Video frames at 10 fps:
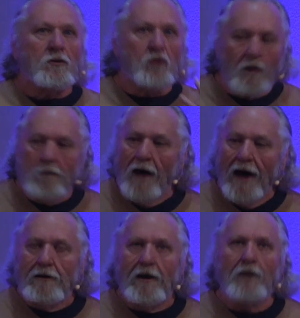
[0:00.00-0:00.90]
to
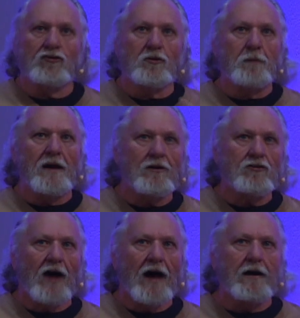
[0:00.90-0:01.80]
remind us to be
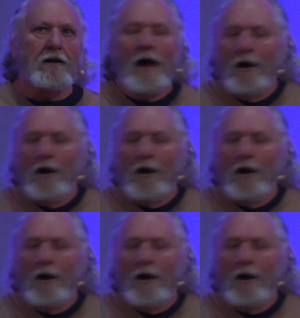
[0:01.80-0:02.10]
excited.